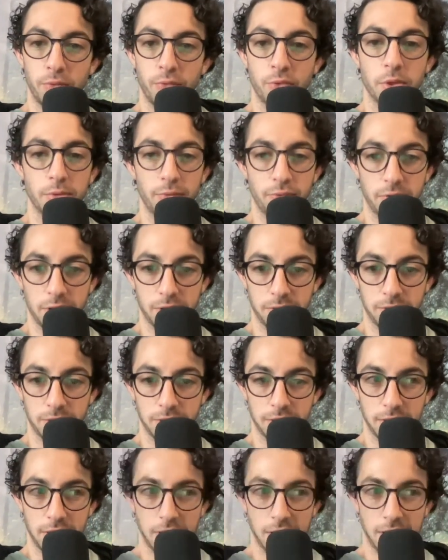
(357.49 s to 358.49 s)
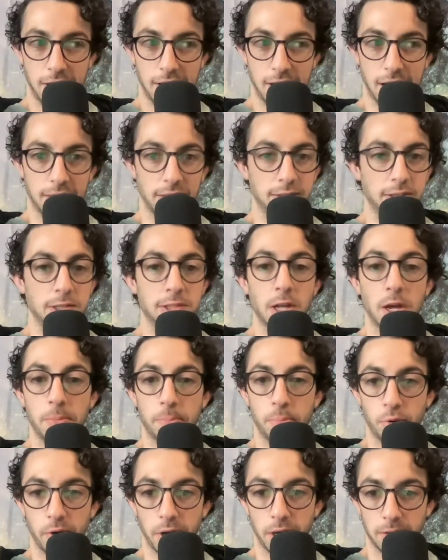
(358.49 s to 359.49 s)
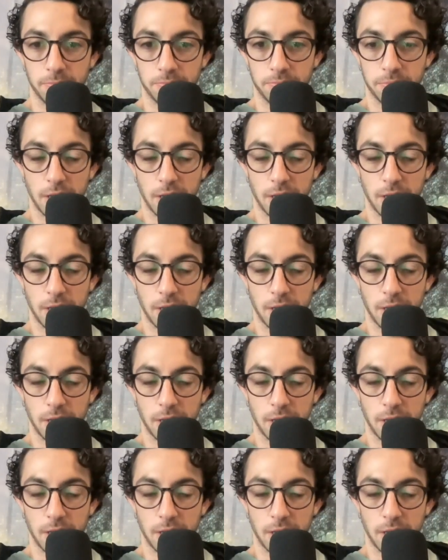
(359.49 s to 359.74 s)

for the field. And this is on point.